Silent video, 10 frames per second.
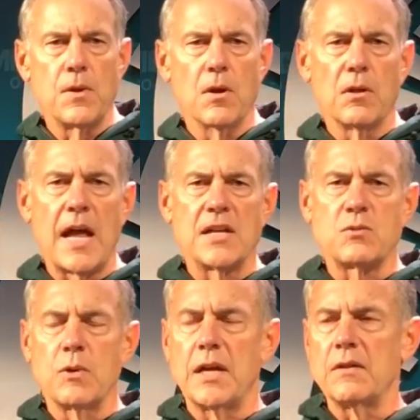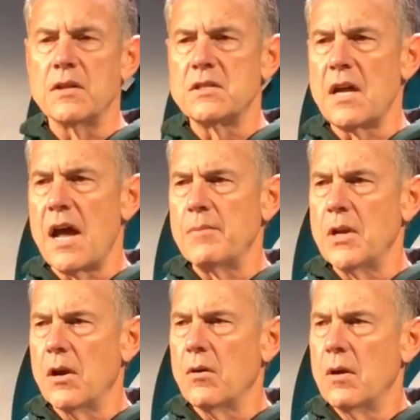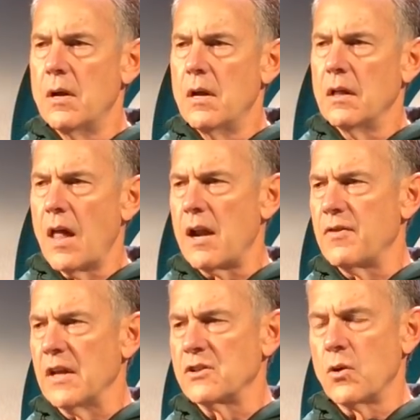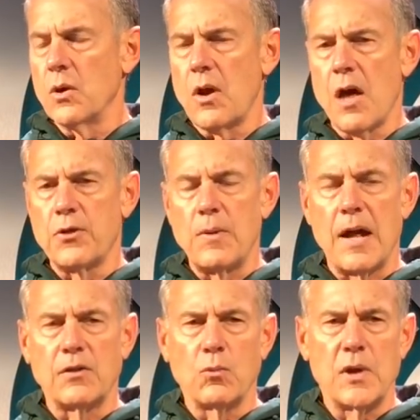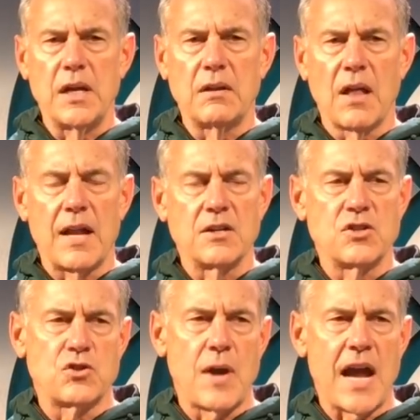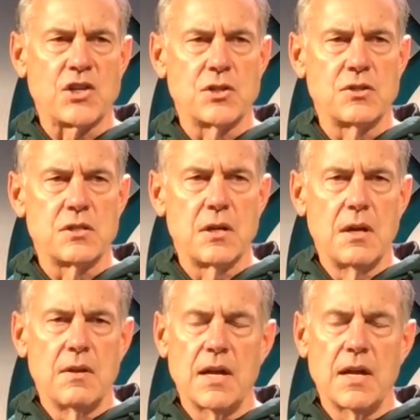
You know, last week at this time, you know, a lot of things going on throughout the week, a lot of distractions.